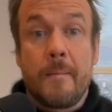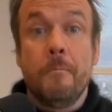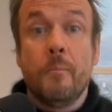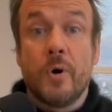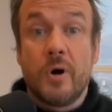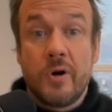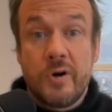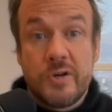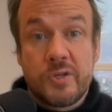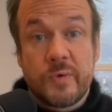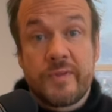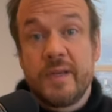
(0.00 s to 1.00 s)

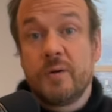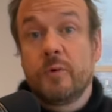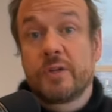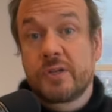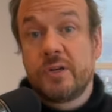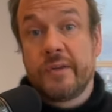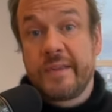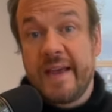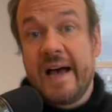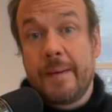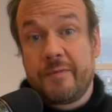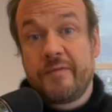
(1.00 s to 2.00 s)
merge within what's called the
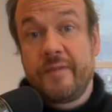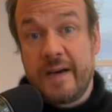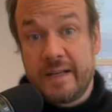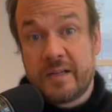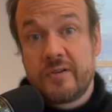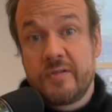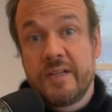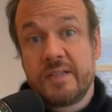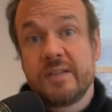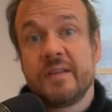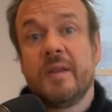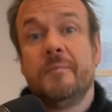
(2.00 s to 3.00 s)
apophatic
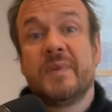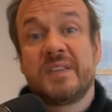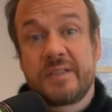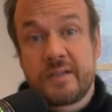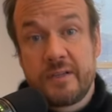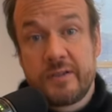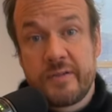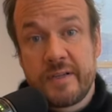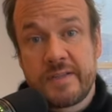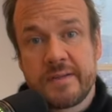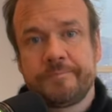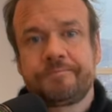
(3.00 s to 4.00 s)
tradition, the mystical
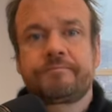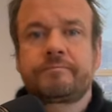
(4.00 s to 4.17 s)
tradition.